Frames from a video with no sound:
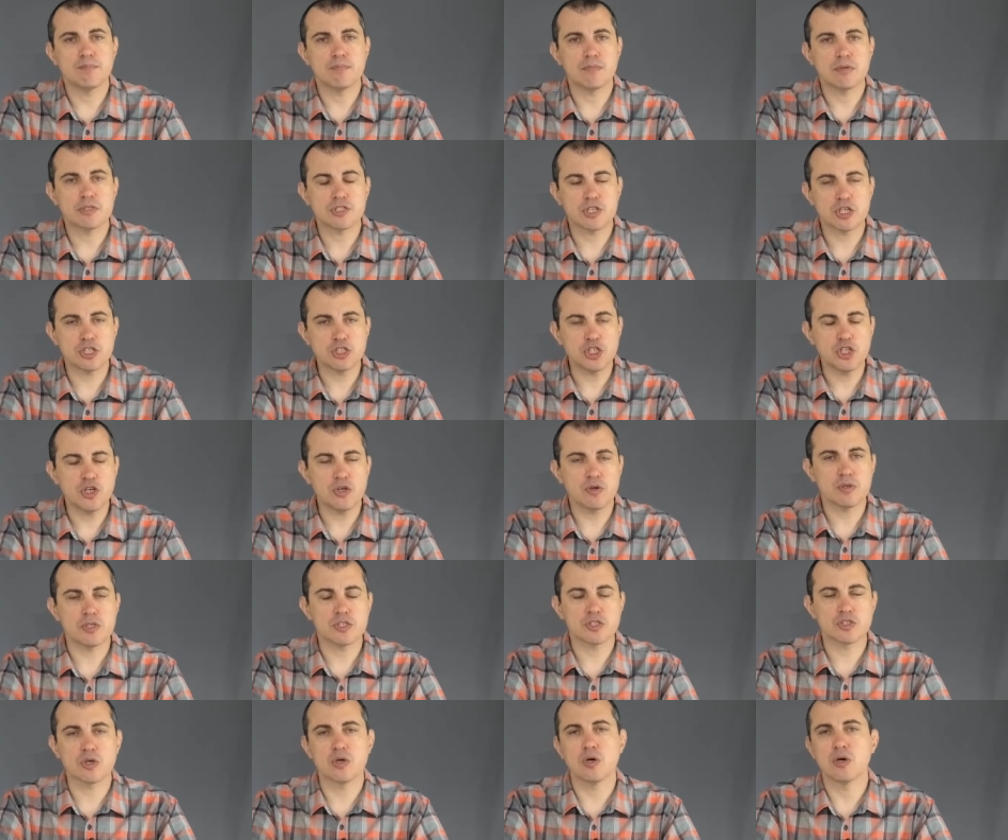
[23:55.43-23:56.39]
Such a node
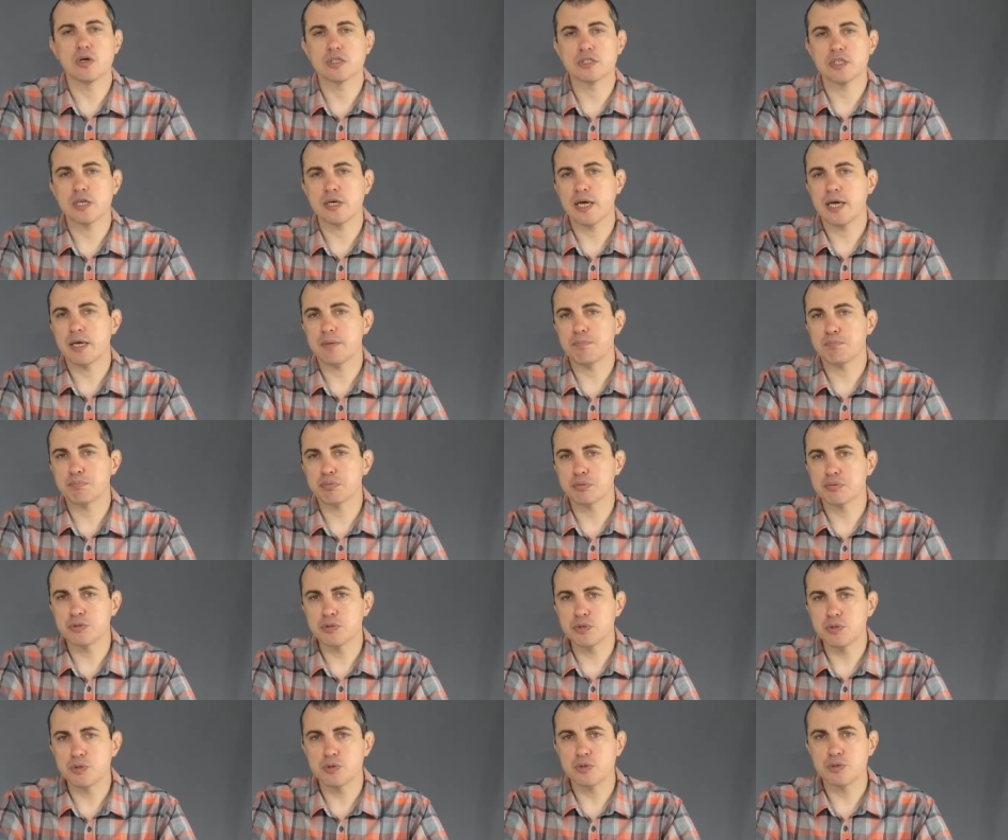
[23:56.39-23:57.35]
is called a
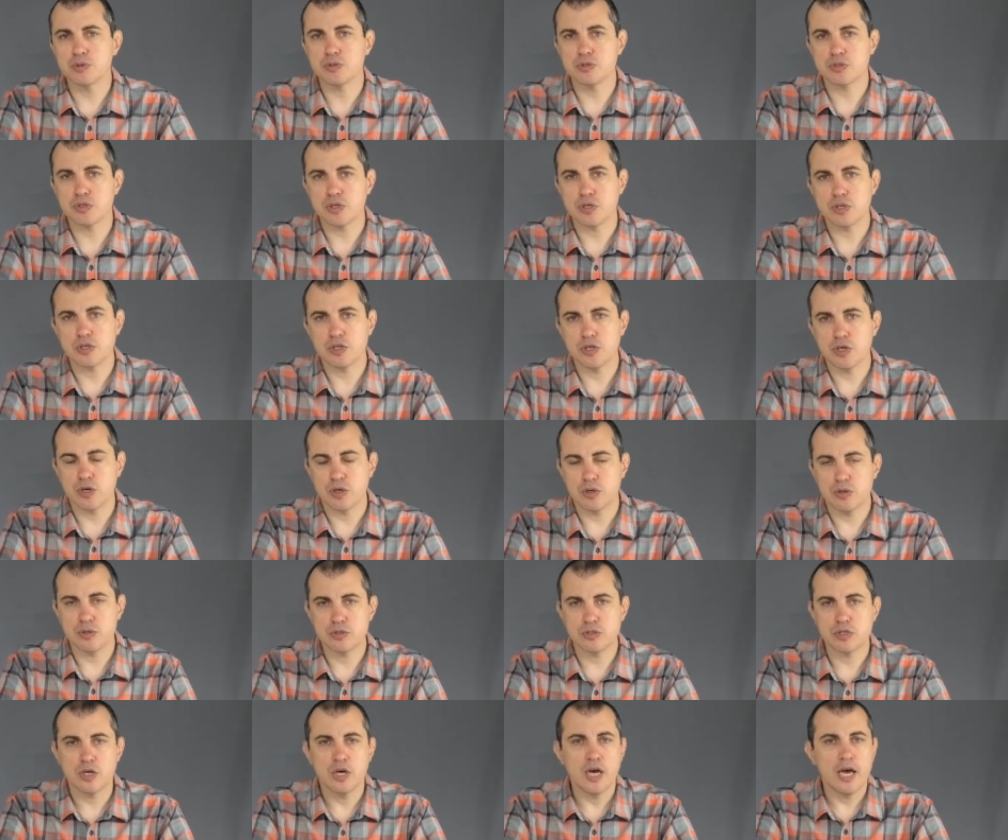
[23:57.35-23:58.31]
pruned
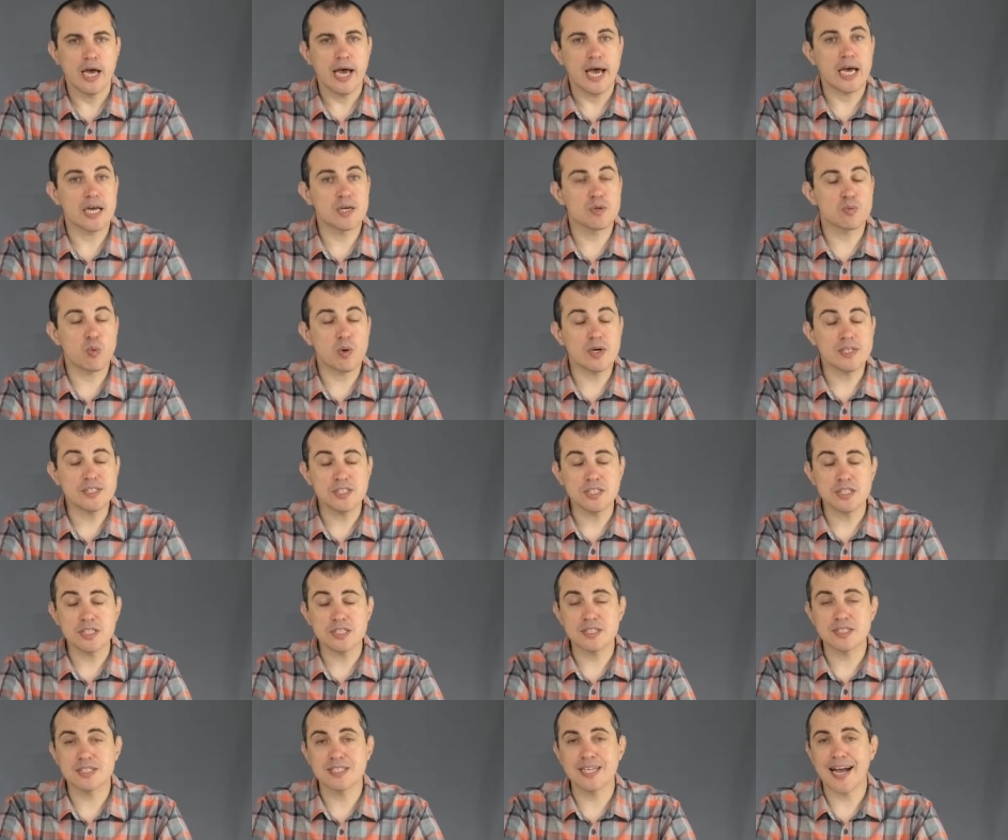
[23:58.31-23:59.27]
node. And once
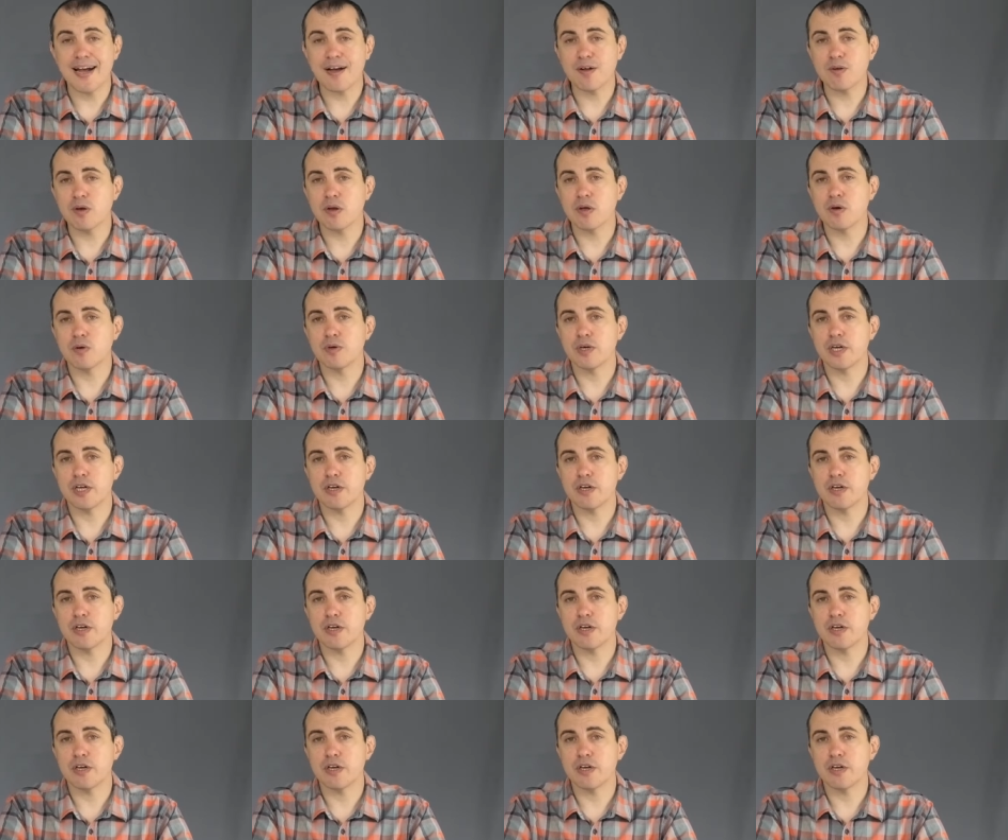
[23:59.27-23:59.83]
it's downloaded